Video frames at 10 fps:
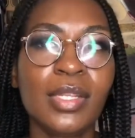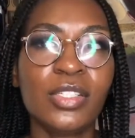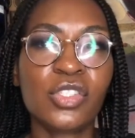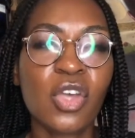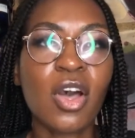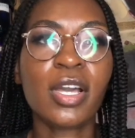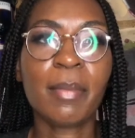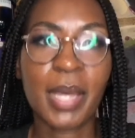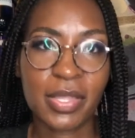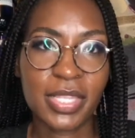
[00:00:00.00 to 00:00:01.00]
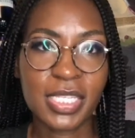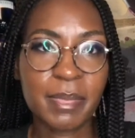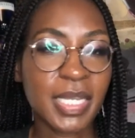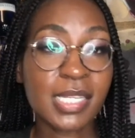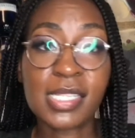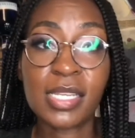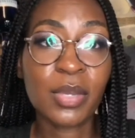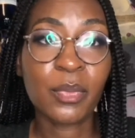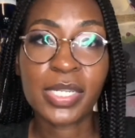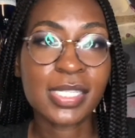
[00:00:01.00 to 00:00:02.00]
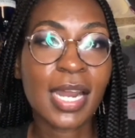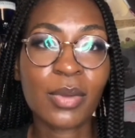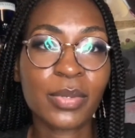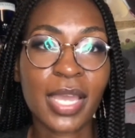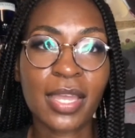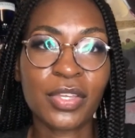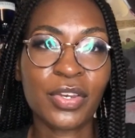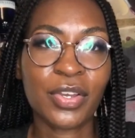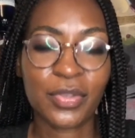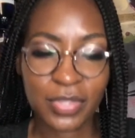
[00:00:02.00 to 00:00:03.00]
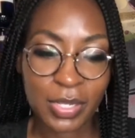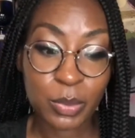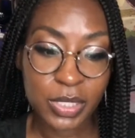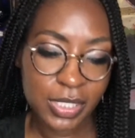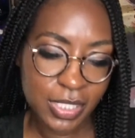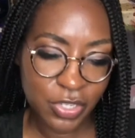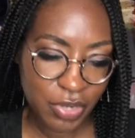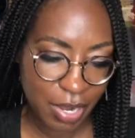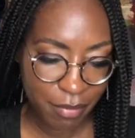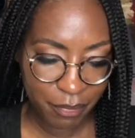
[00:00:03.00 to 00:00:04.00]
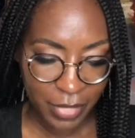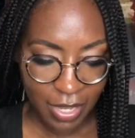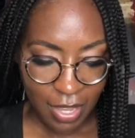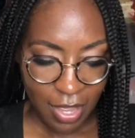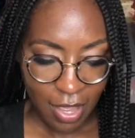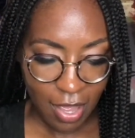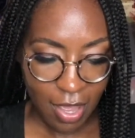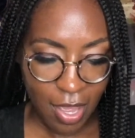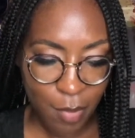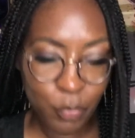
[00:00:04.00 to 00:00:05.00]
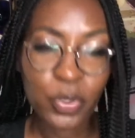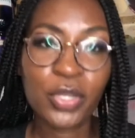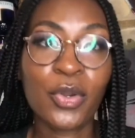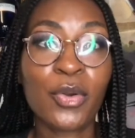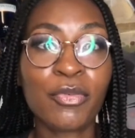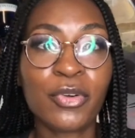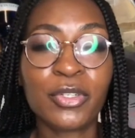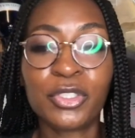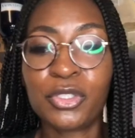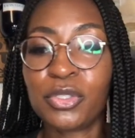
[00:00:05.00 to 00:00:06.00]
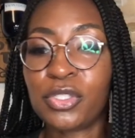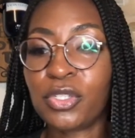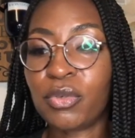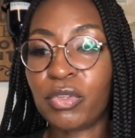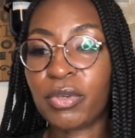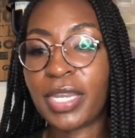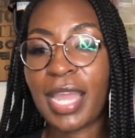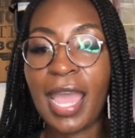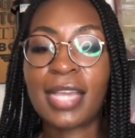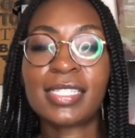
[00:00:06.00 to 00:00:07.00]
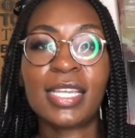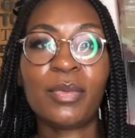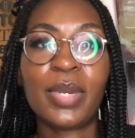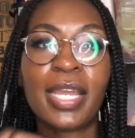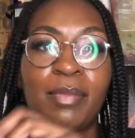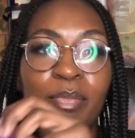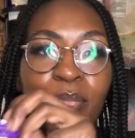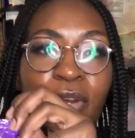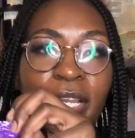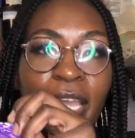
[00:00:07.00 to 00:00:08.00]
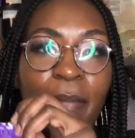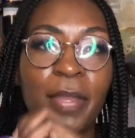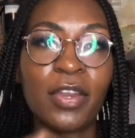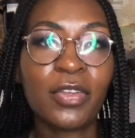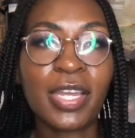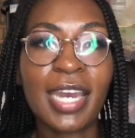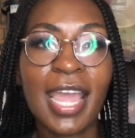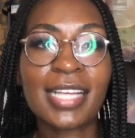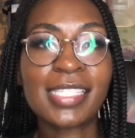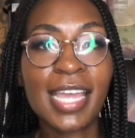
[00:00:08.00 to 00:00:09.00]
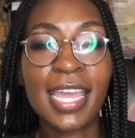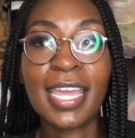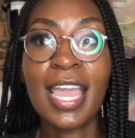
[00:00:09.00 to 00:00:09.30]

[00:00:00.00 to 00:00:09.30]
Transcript: talk about this because it wasn't out yet, you know, it was a secret. When you go on photo shoots too, you can ask, like when I brought Gabe here, you can ask, hey,